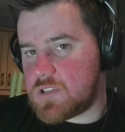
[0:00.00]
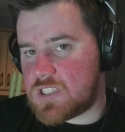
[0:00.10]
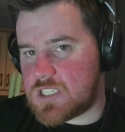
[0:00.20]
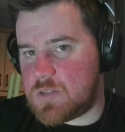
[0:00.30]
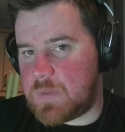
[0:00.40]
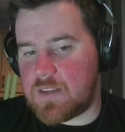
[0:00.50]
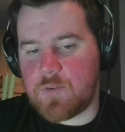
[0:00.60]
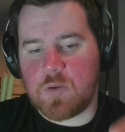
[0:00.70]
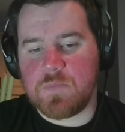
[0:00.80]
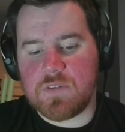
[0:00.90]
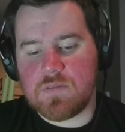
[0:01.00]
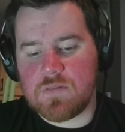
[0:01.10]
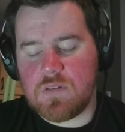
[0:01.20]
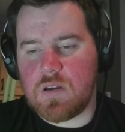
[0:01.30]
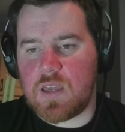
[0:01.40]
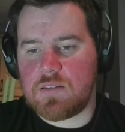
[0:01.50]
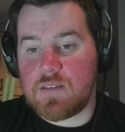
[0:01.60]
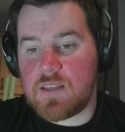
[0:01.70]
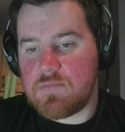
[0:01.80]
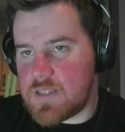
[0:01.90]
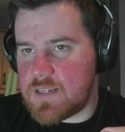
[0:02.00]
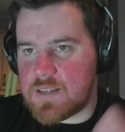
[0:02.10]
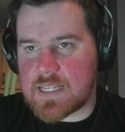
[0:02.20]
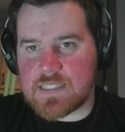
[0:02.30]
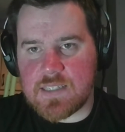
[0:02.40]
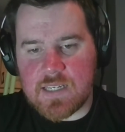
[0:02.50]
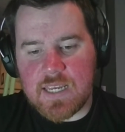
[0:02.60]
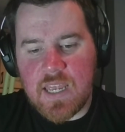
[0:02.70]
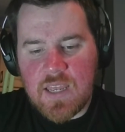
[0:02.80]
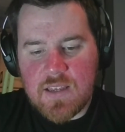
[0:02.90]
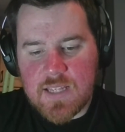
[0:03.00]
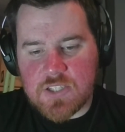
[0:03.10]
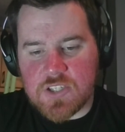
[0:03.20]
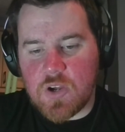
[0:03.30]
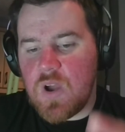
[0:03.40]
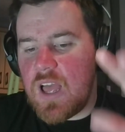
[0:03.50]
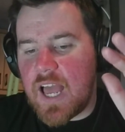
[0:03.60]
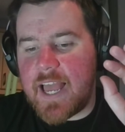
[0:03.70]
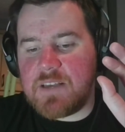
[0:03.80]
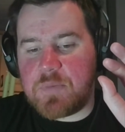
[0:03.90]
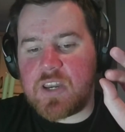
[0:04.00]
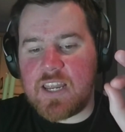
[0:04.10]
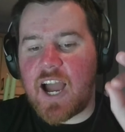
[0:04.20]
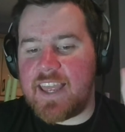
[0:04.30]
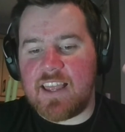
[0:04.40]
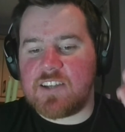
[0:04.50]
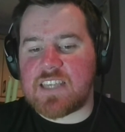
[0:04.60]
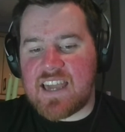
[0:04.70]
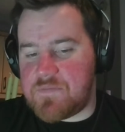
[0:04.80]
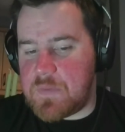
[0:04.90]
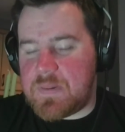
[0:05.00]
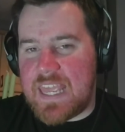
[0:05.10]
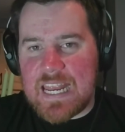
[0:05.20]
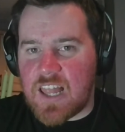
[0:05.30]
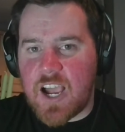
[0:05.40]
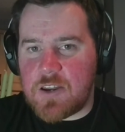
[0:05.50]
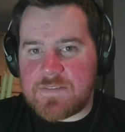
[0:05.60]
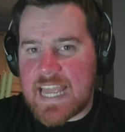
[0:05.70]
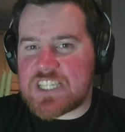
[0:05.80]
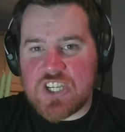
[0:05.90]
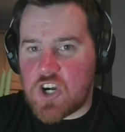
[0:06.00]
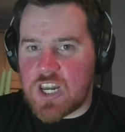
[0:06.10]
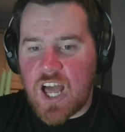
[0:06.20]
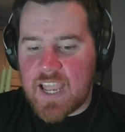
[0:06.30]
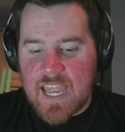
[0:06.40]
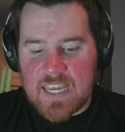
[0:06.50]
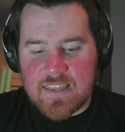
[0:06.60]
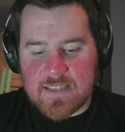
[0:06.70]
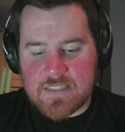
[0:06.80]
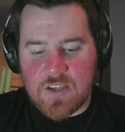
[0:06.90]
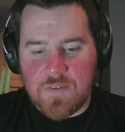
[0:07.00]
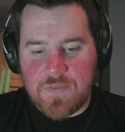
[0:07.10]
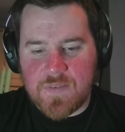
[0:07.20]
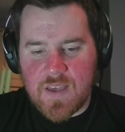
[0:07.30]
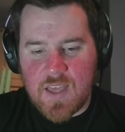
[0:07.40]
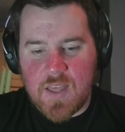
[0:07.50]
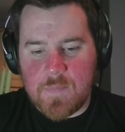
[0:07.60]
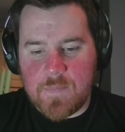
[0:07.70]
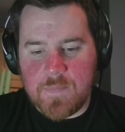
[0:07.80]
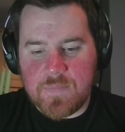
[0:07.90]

to be confirmed. Okay, that's good to know. But it looks like I haven't been playing long enough to actually unlock any of this stuff. And